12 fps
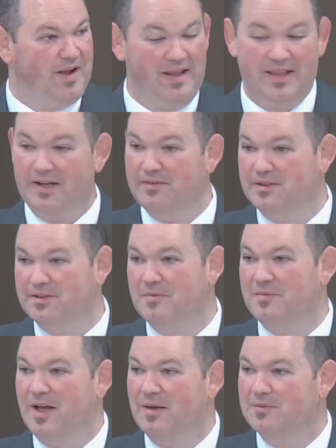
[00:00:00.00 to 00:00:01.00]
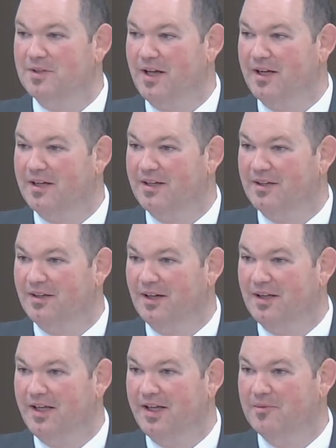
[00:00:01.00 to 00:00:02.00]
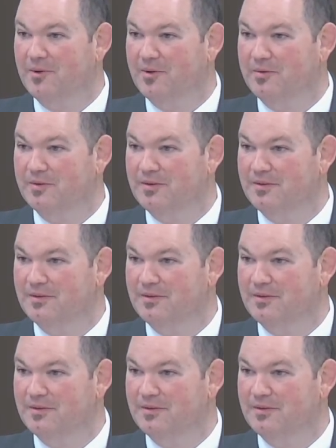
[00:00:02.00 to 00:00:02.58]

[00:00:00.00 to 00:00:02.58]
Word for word: I think of it sometimes like a, a leaky roof.